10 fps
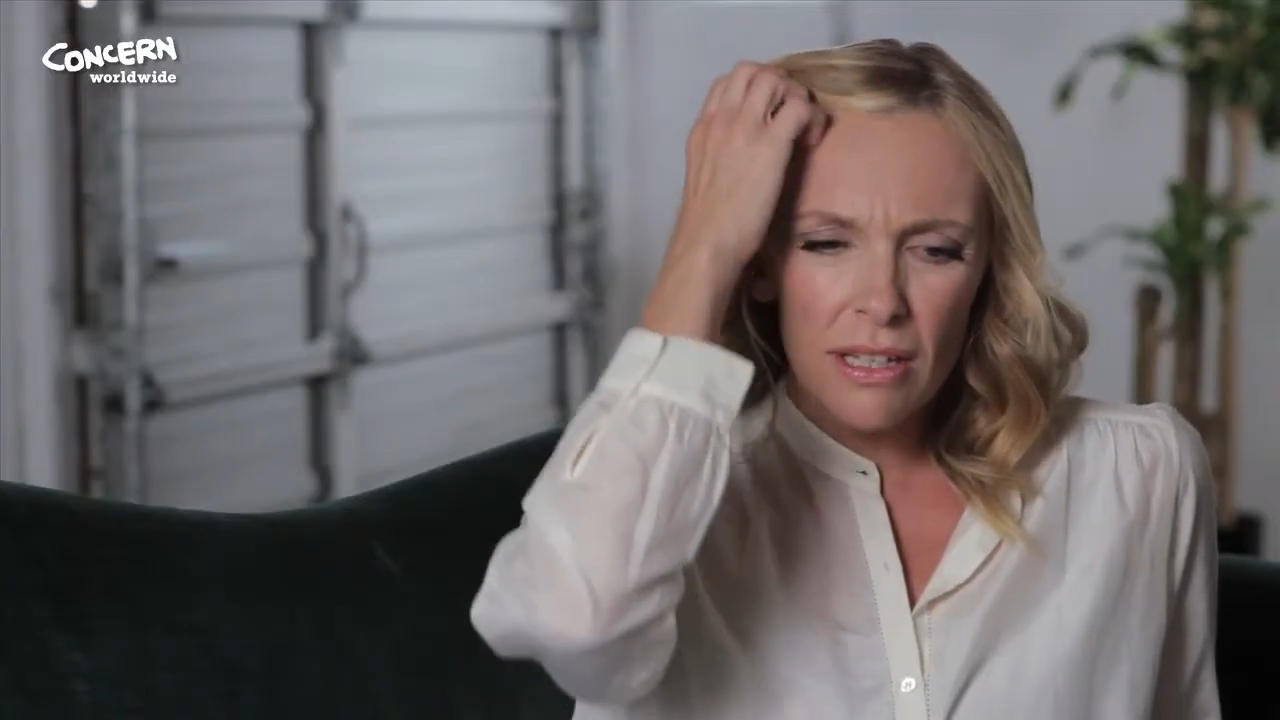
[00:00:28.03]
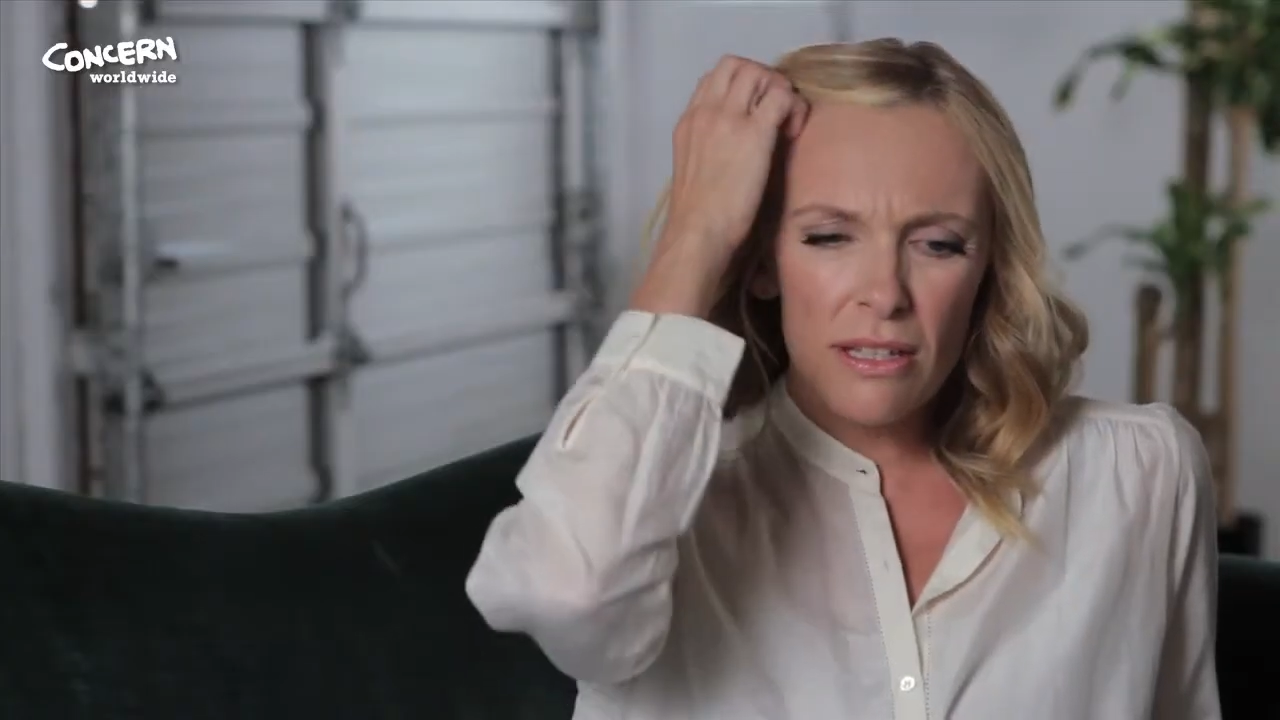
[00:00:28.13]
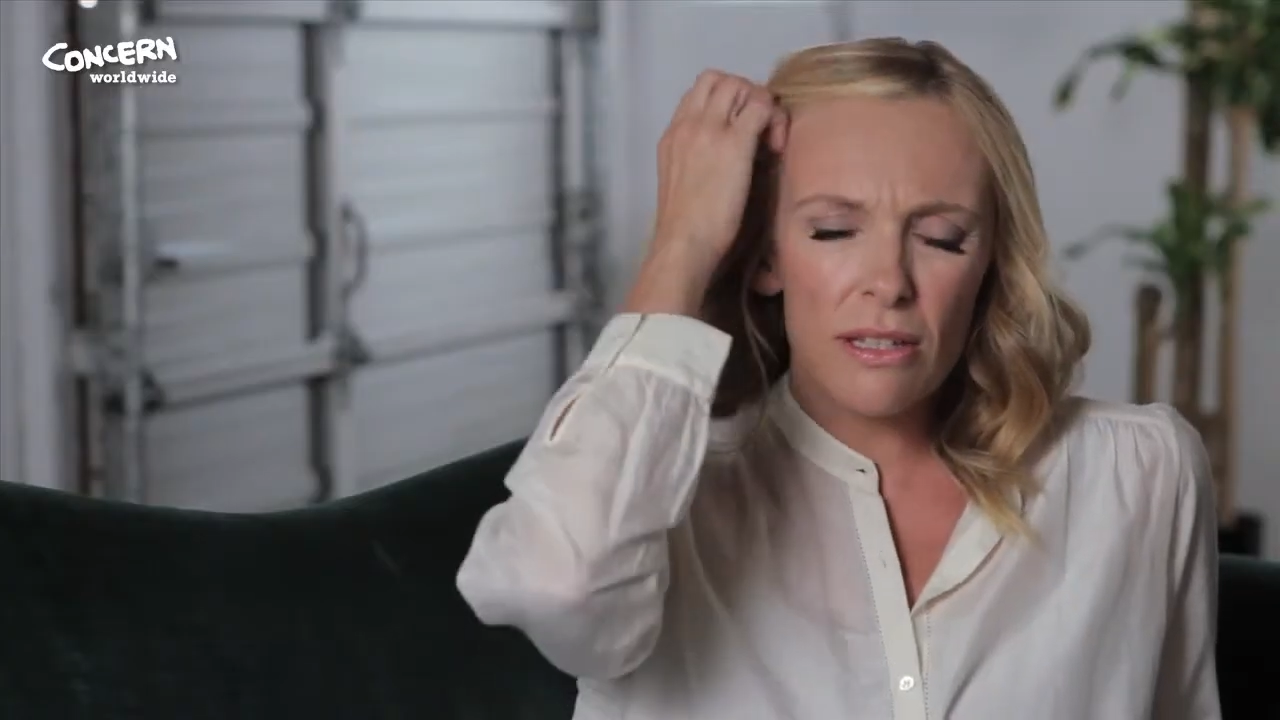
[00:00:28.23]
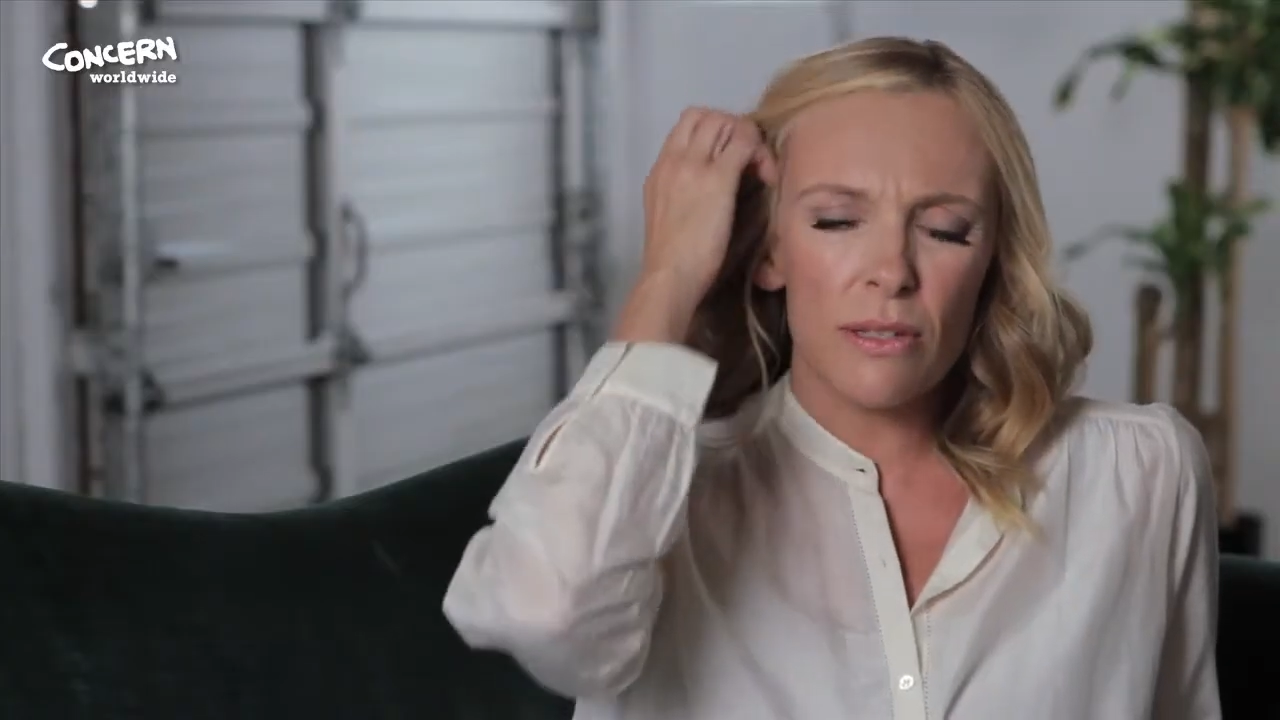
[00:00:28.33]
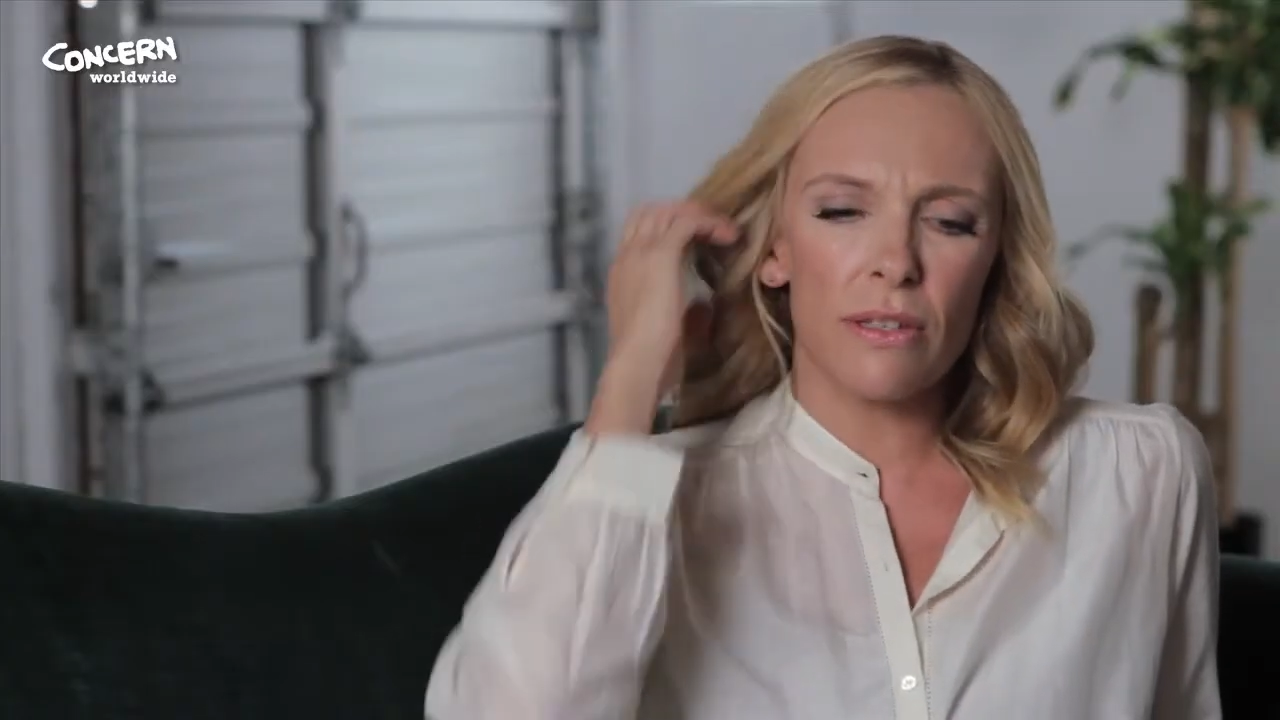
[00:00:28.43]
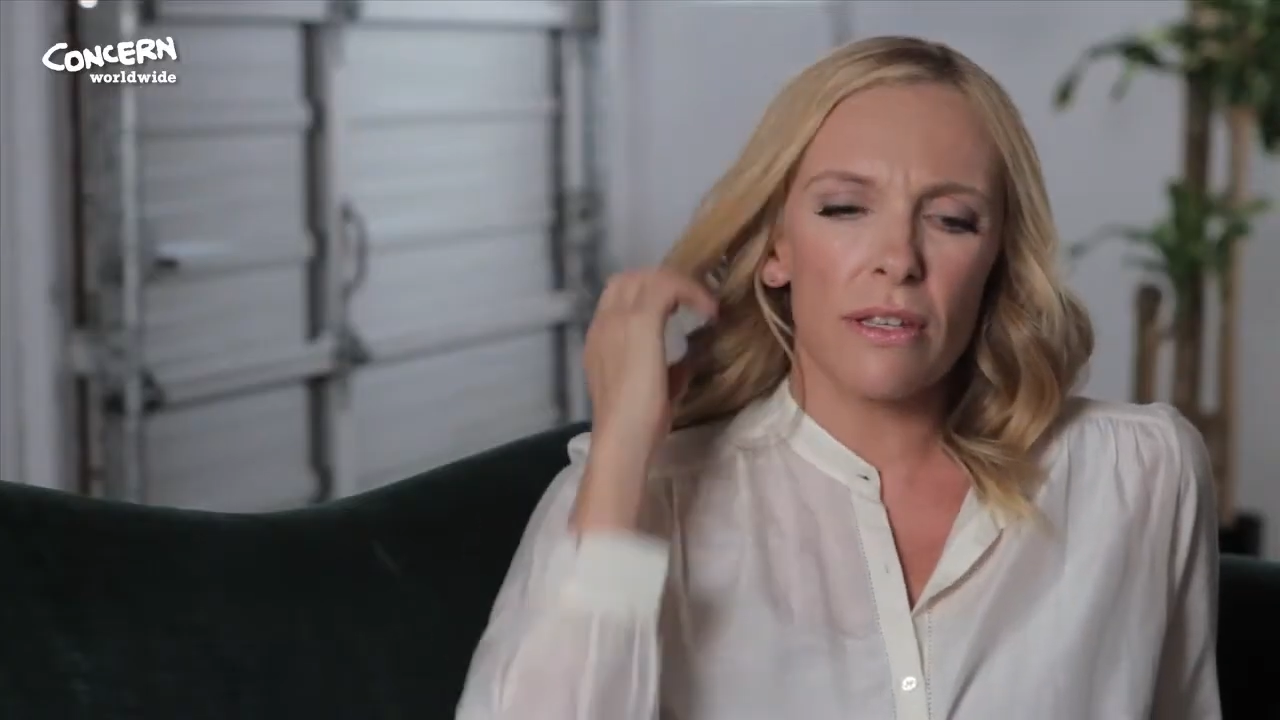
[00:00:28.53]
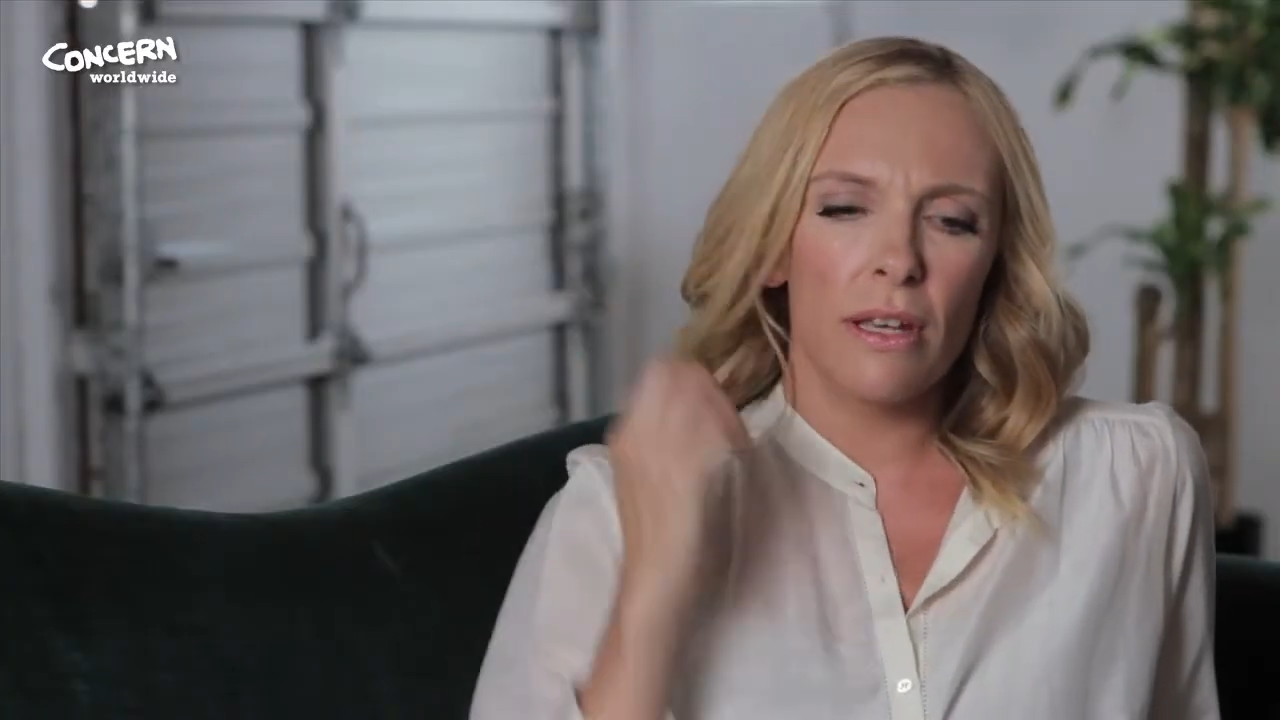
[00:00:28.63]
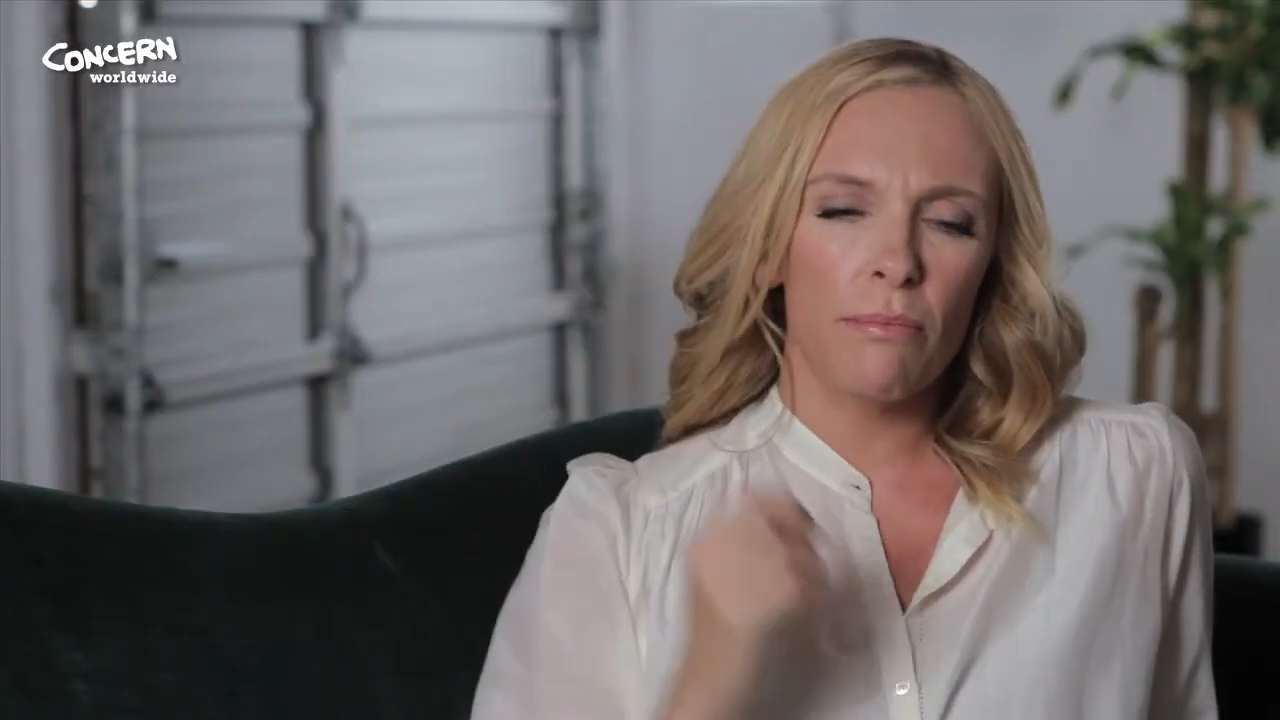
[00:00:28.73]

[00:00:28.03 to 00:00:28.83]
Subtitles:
kids is